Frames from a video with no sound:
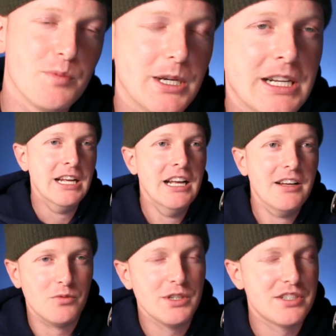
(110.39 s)
but
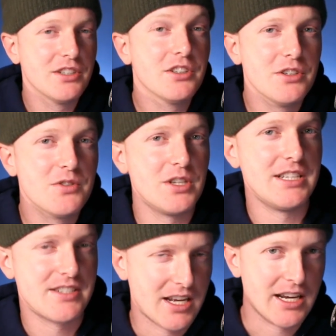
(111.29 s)
we still use it
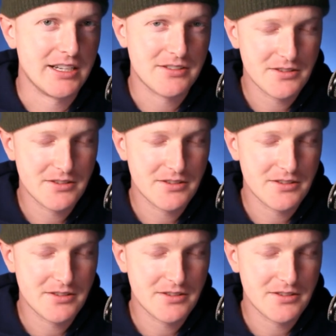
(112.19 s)
in science.